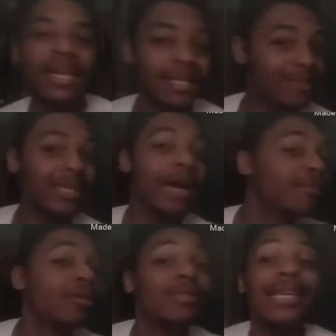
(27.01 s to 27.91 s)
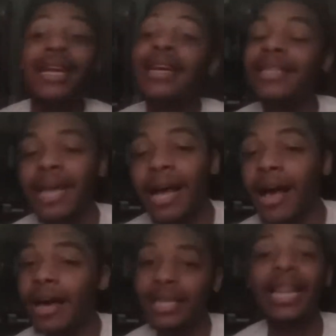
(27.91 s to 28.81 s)
sometimes those things
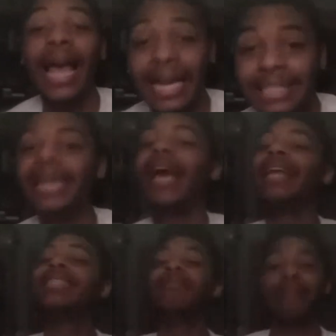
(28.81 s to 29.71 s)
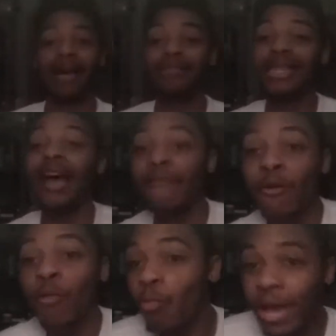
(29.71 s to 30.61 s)
clash, and sometimes life
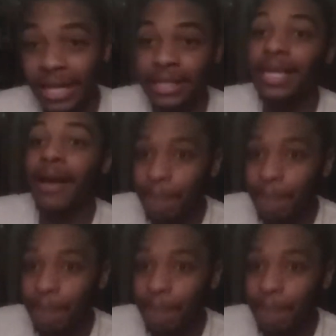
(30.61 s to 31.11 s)
wins.